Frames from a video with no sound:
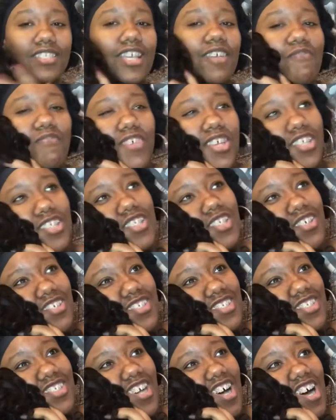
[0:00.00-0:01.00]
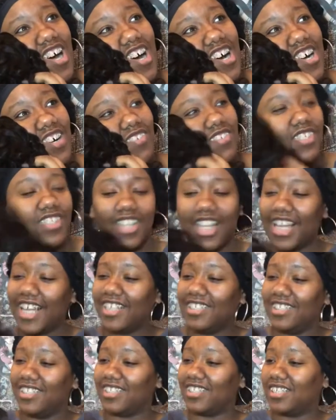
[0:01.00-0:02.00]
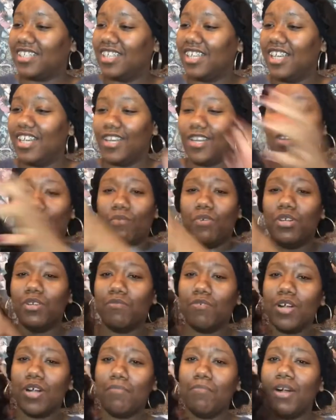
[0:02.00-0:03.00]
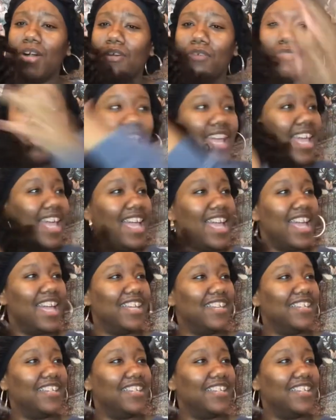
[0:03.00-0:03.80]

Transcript: it feels so soft. Like I just want to rub my own head.